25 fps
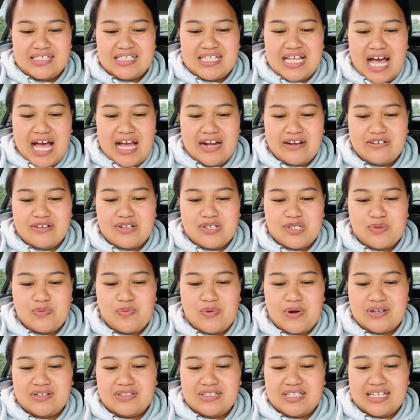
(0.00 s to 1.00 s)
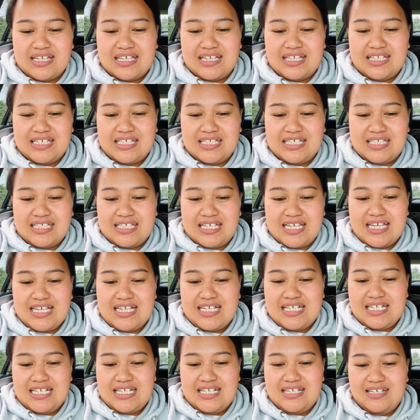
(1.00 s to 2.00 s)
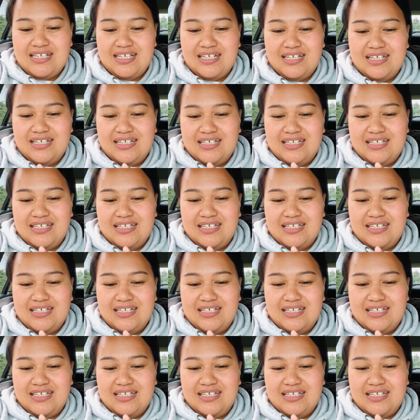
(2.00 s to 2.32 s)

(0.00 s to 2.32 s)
data is one of the key